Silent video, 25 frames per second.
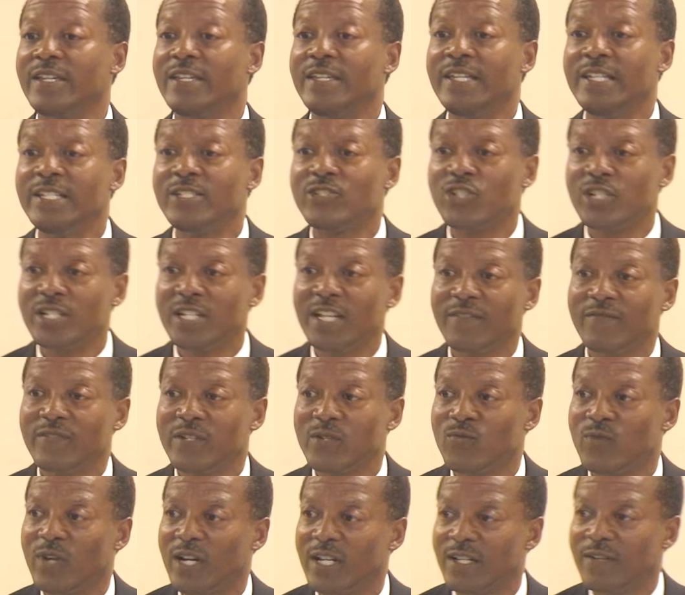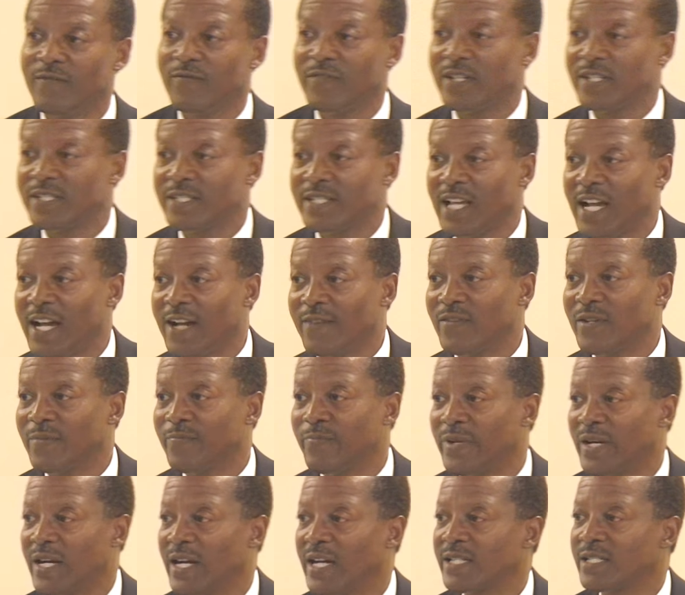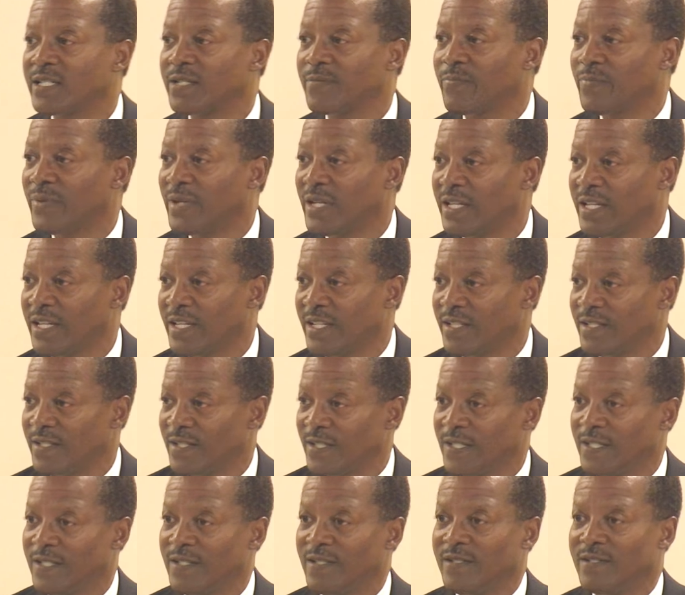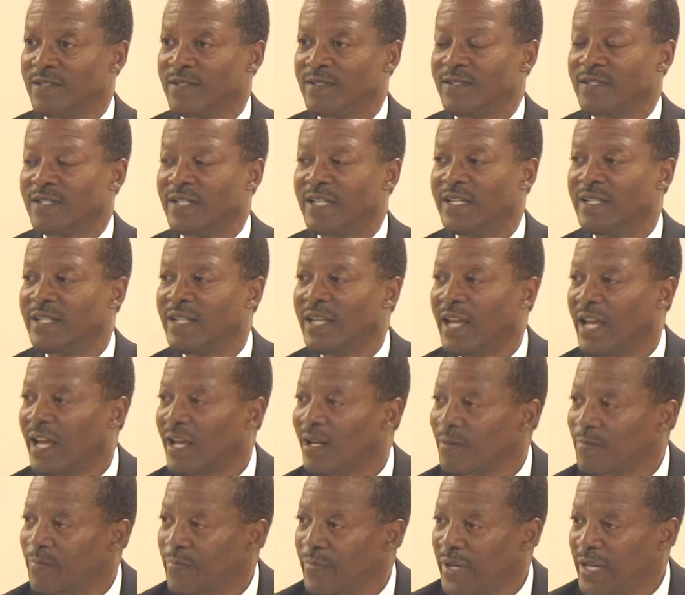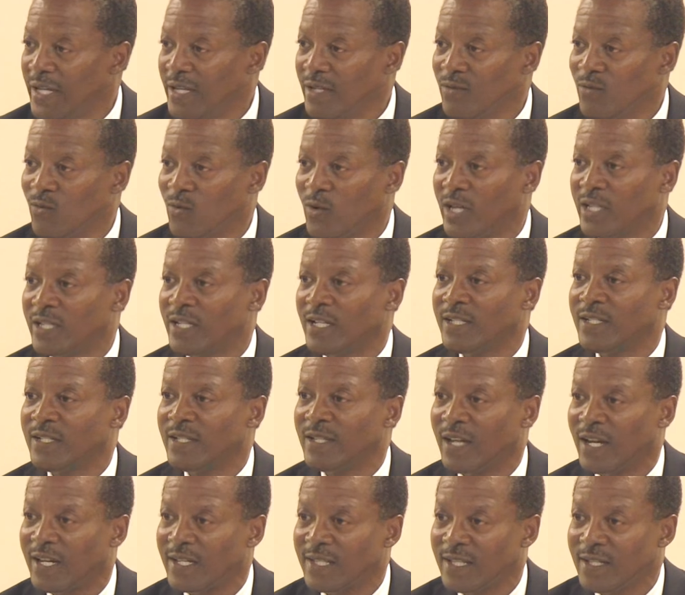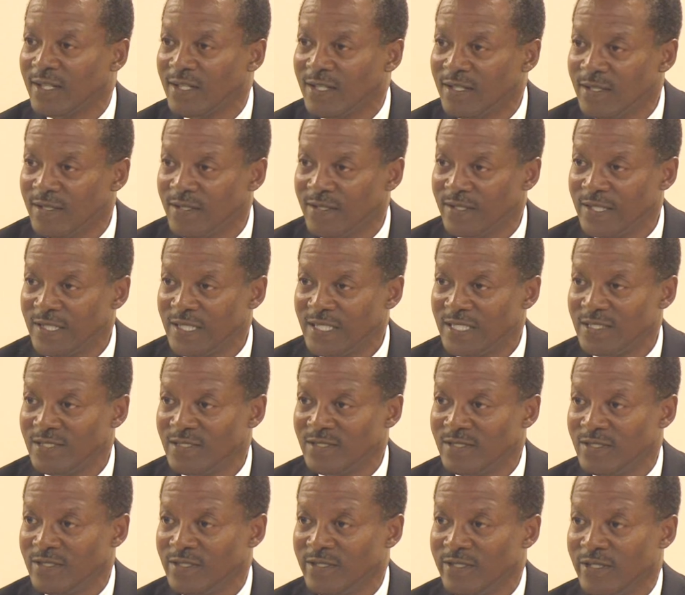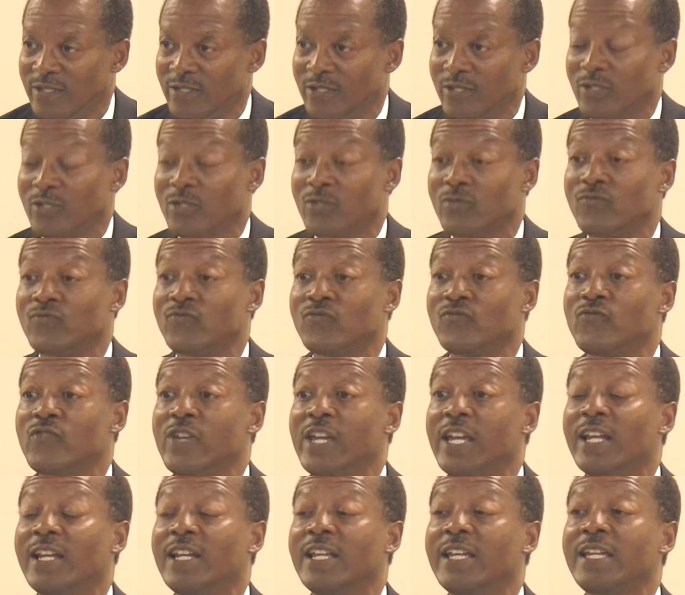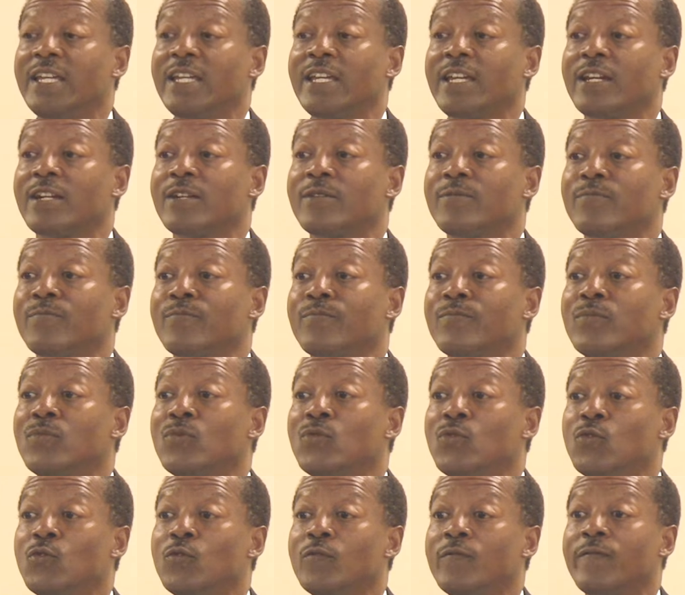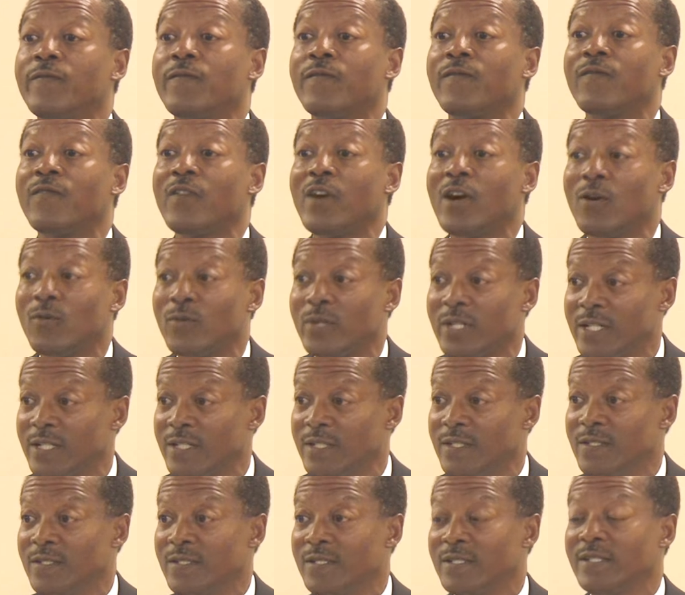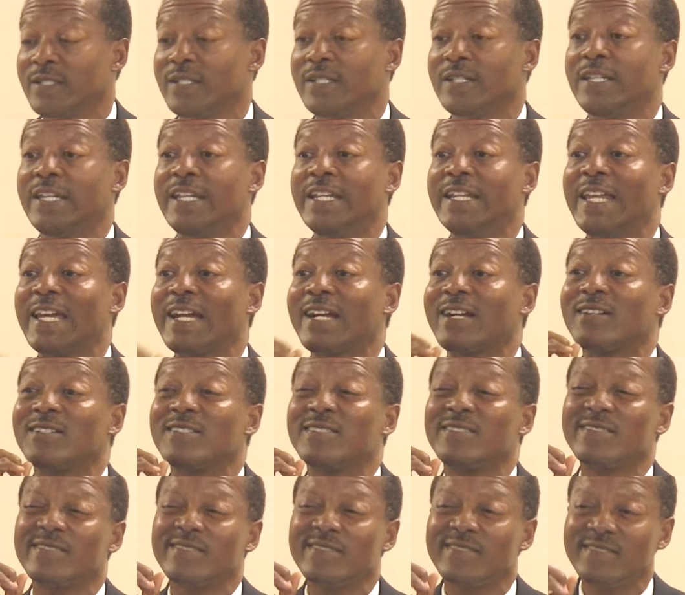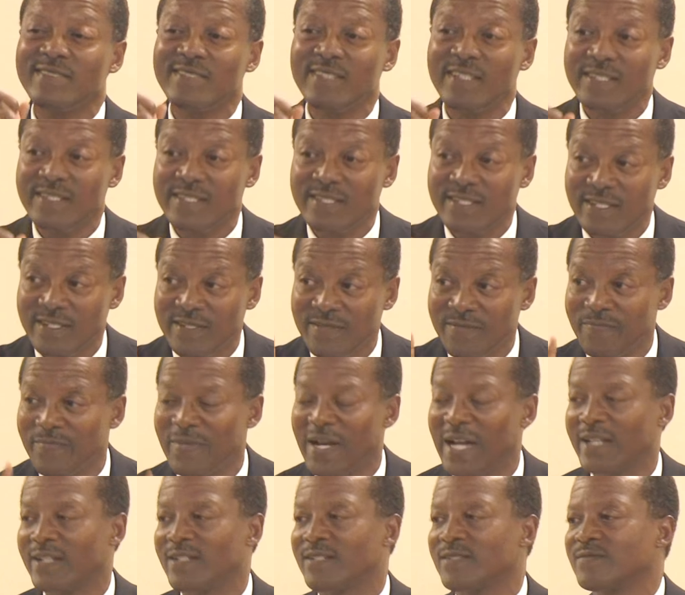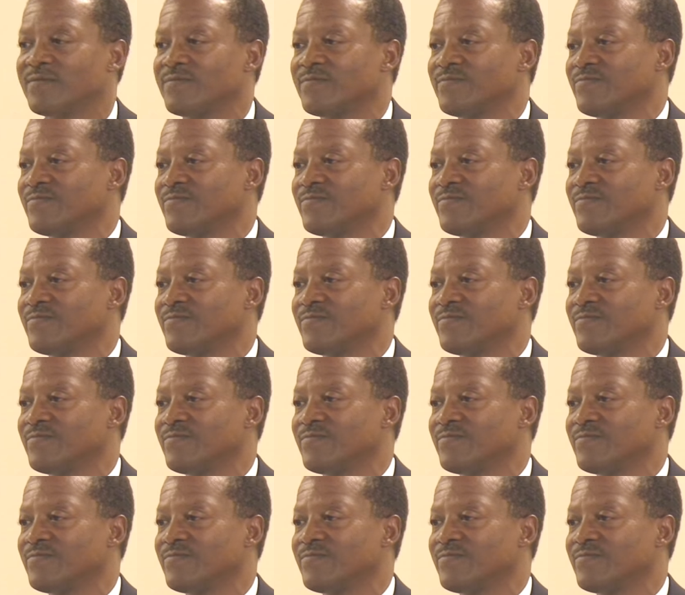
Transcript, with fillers: Each and every one of us have a part to play in helping one another to really move forward in a consistent manner.